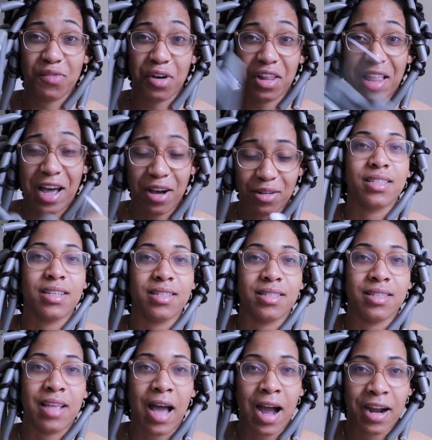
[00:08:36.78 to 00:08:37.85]
fall out this is
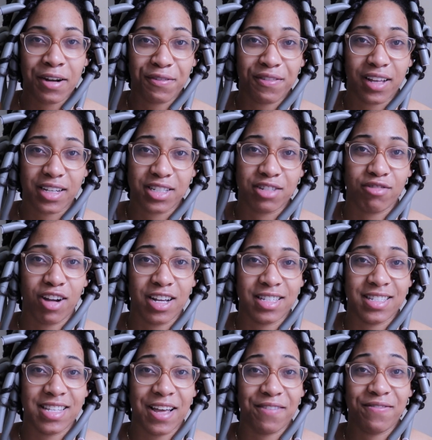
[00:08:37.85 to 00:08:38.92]
nine flexi
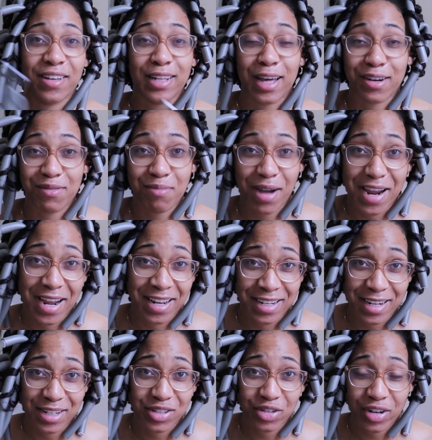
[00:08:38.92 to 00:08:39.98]
rods that fell out of my
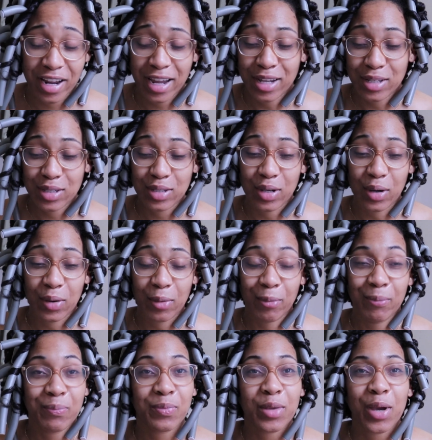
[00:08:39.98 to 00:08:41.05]
head yesterday so
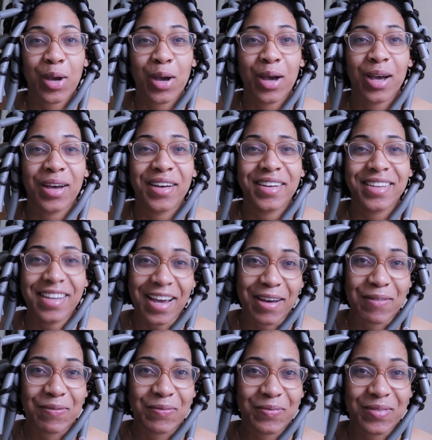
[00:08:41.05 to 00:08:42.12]

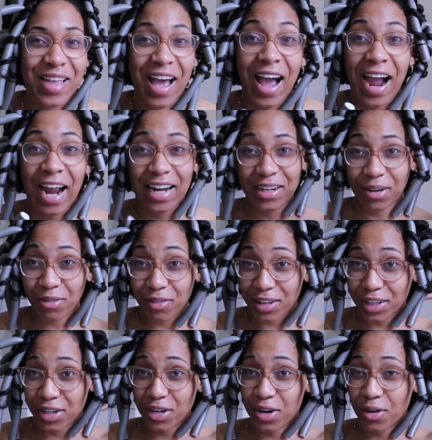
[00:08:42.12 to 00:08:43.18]
yeah i don't
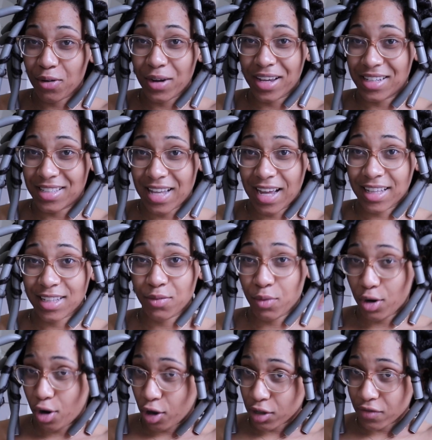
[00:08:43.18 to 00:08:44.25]
really know exactly
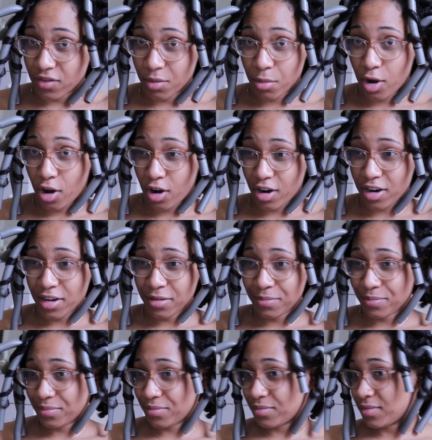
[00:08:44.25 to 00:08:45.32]
where all of them are
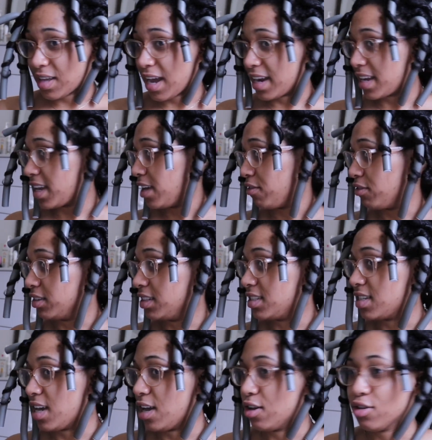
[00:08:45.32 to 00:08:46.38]
i can't
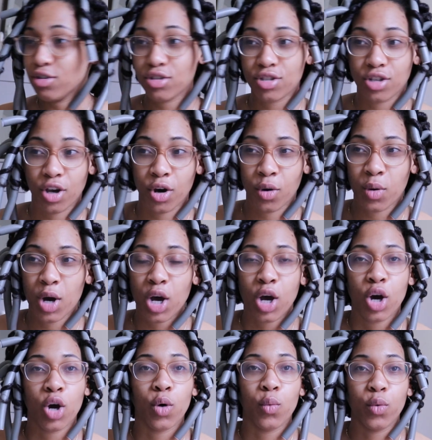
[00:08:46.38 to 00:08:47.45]
really tell so
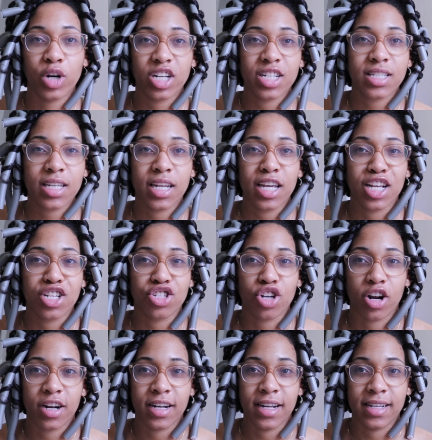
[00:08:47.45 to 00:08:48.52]
we're just gonna get
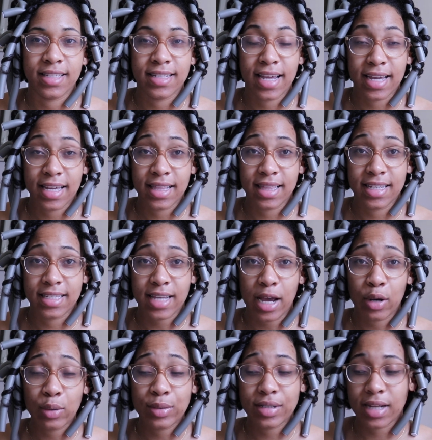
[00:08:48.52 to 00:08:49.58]
started in taking these
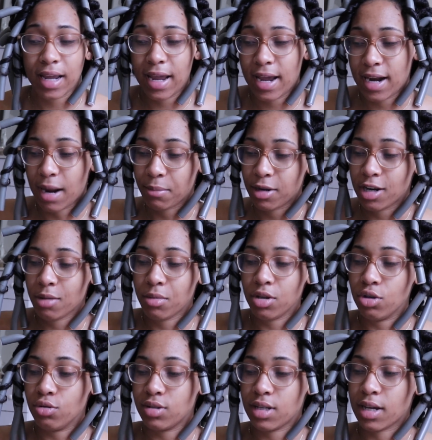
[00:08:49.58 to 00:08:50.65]
out and i'm gonna
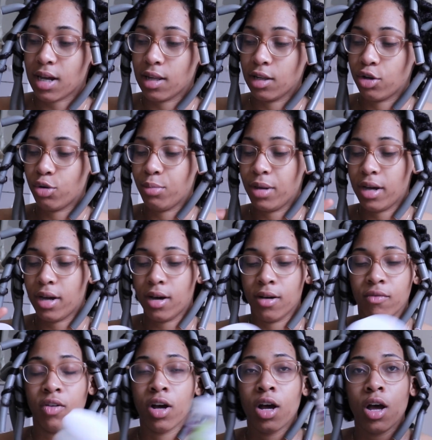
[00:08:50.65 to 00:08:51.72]
be using a little bit of